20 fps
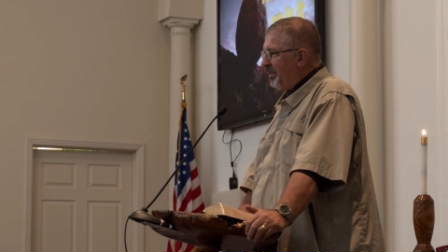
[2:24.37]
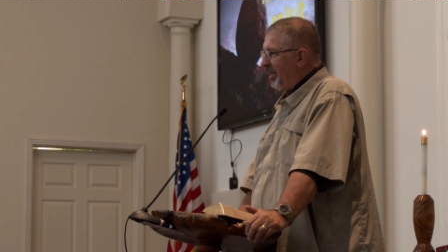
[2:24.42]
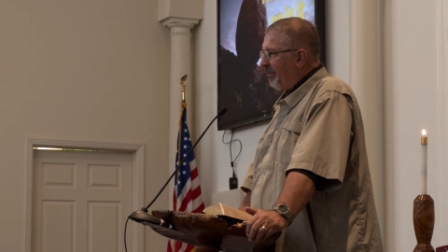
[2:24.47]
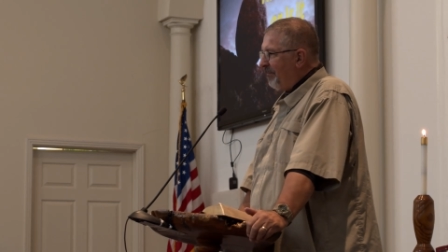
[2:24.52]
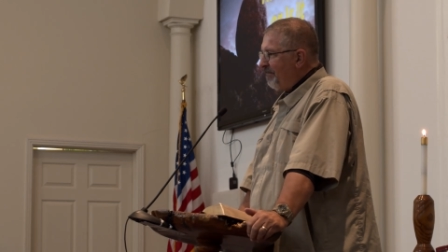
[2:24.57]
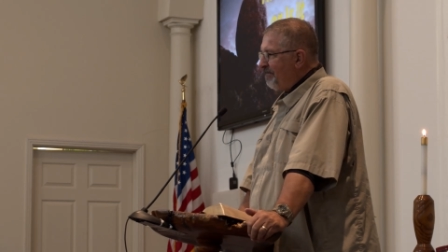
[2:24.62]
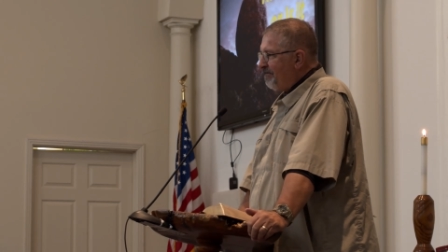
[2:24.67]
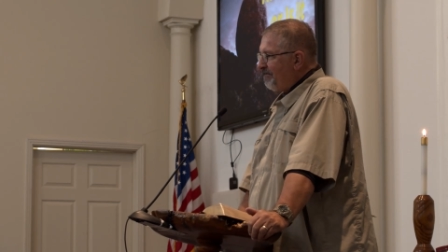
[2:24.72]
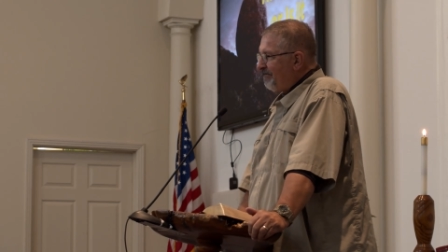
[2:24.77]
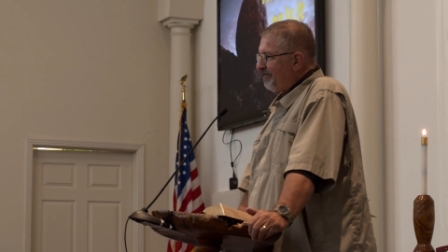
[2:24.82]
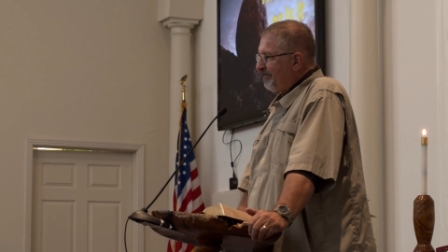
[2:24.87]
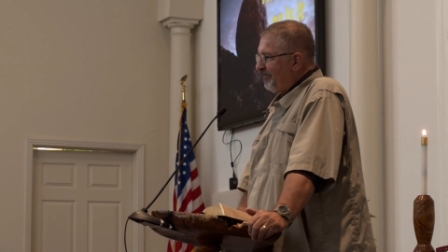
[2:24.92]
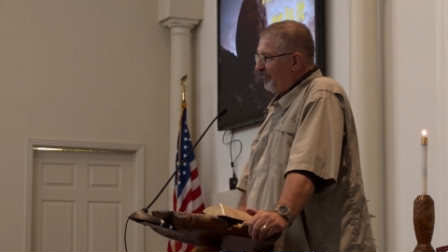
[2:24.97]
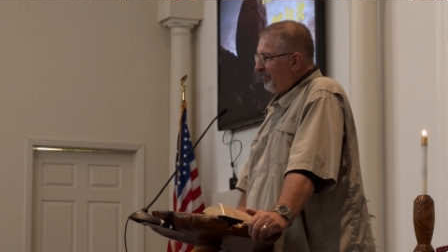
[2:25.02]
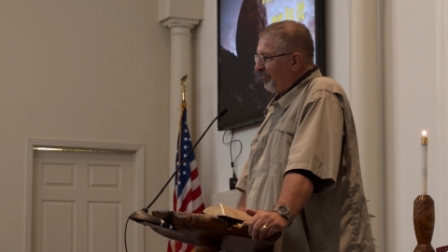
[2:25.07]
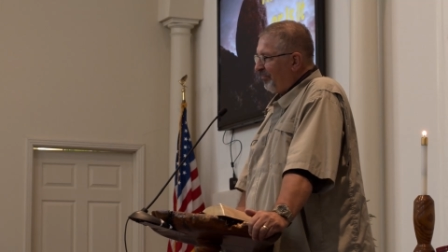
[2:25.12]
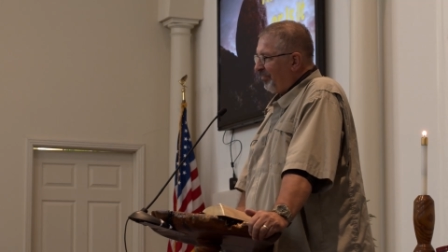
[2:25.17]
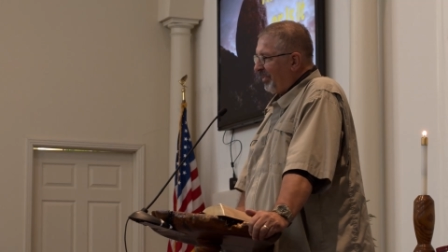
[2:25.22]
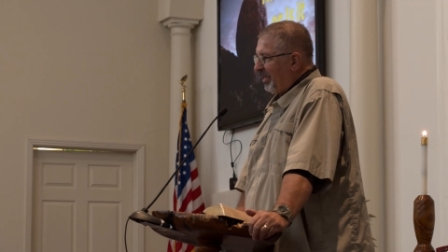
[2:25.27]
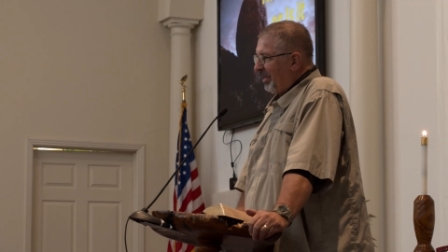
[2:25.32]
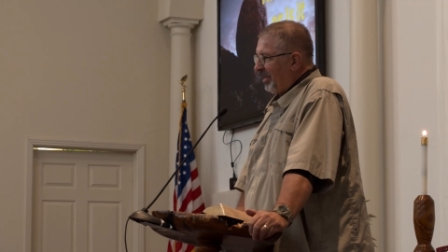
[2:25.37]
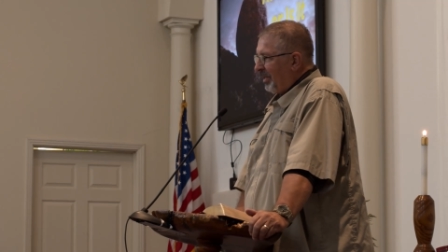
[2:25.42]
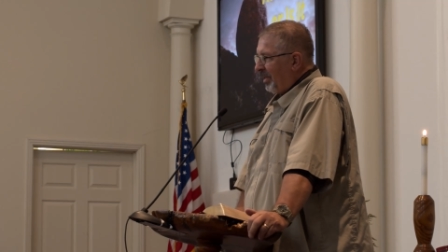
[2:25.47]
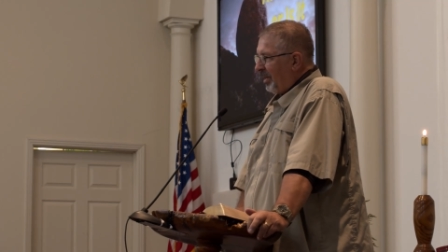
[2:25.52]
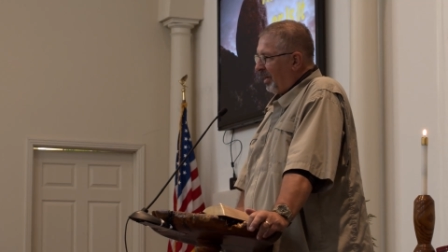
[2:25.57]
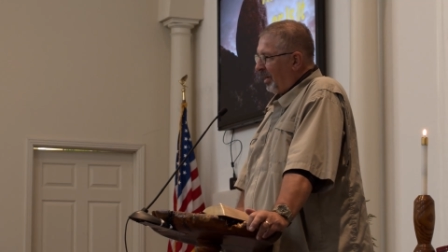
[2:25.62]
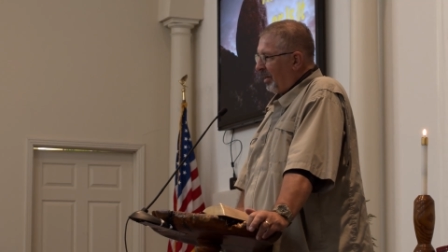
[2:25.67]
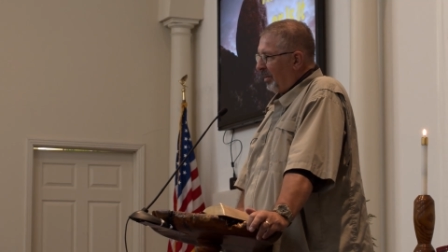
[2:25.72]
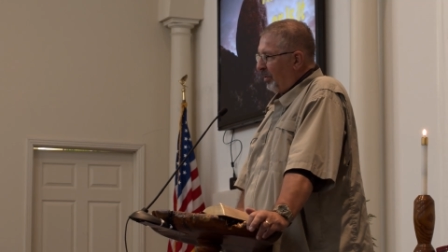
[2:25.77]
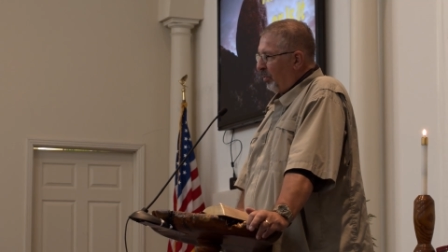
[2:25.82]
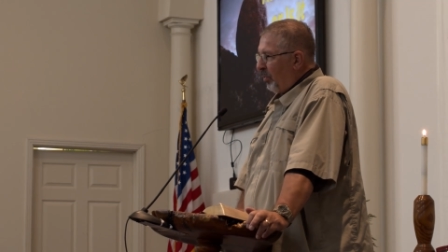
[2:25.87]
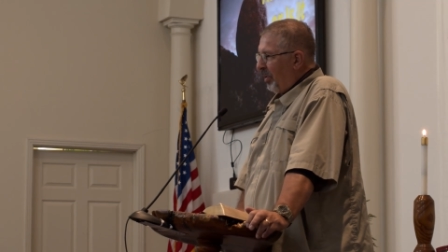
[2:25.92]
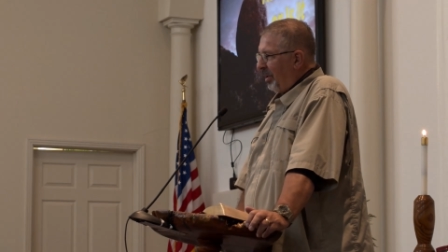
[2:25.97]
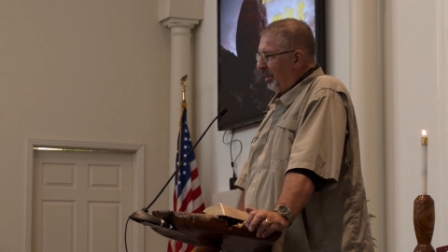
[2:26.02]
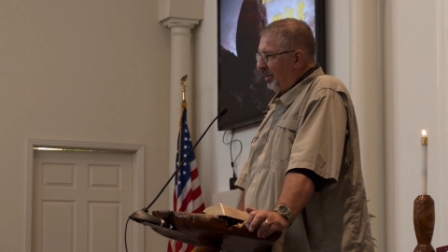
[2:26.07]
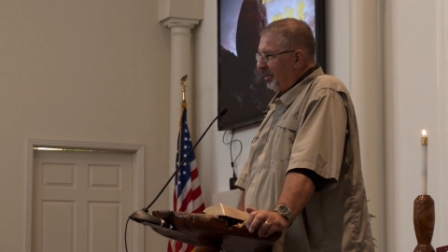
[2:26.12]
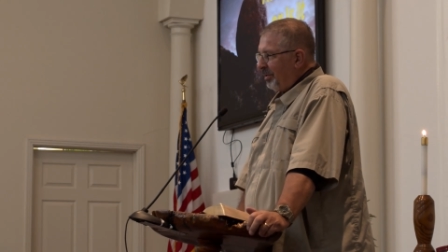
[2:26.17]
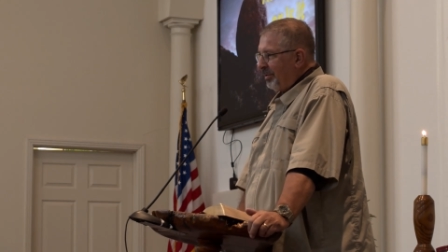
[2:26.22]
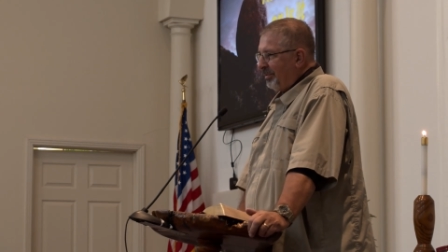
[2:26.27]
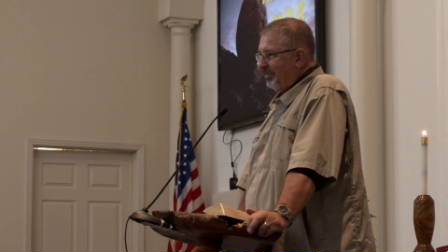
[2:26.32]
the, out of the
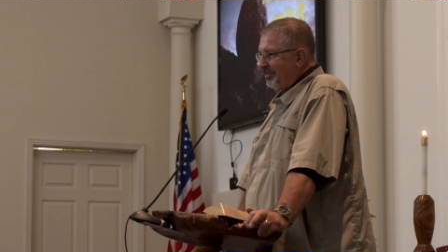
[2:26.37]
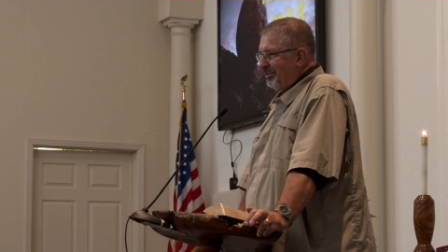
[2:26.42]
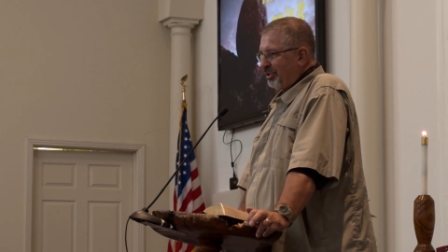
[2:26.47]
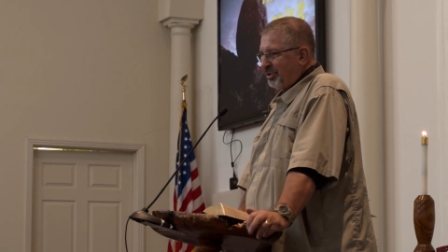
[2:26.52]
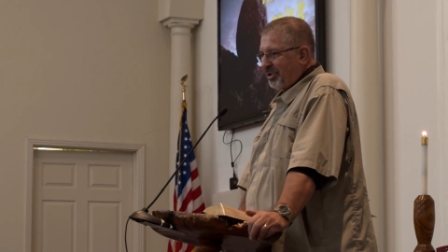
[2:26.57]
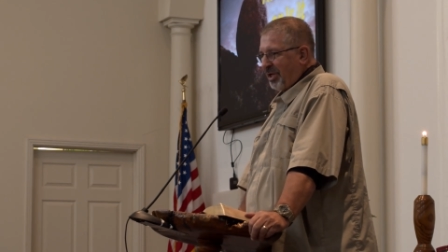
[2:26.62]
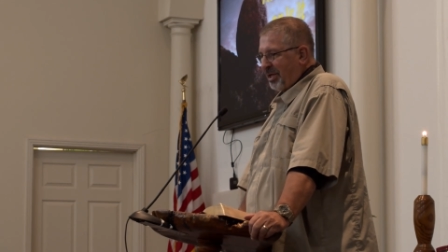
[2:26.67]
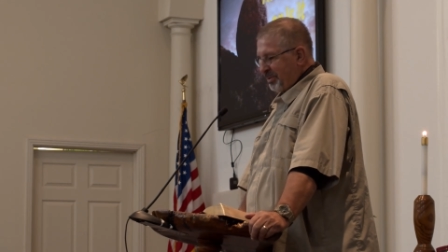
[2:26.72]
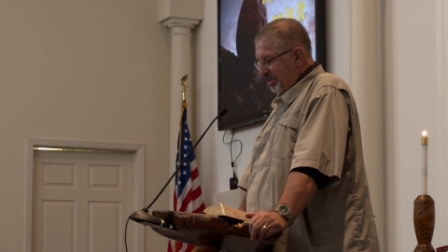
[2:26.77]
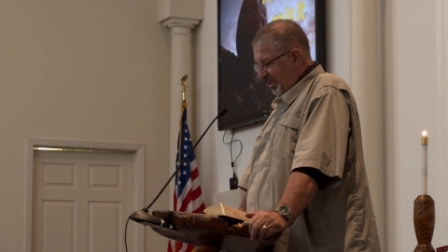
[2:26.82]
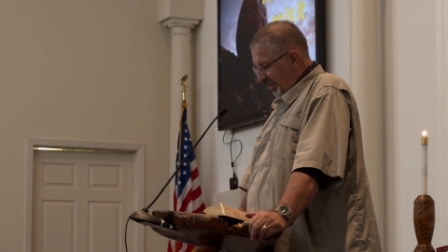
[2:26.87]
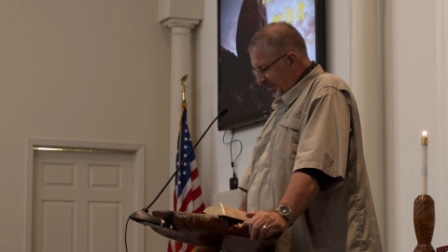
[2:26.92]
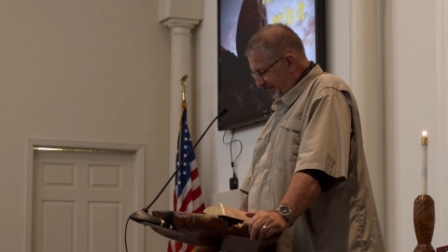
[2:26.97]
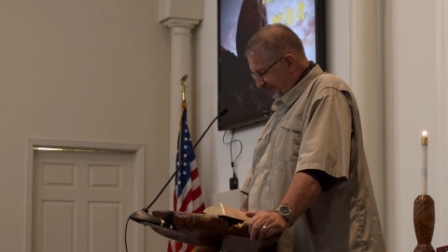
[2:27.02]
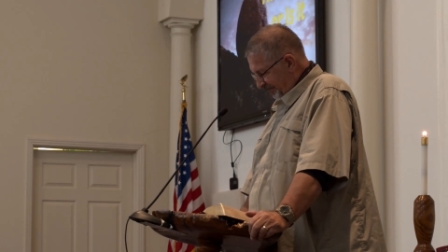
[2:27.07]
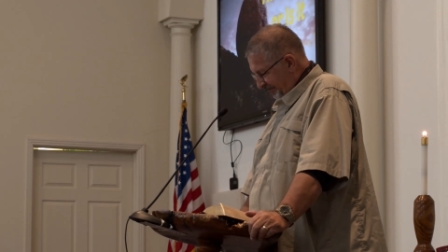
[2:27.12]
well to safety.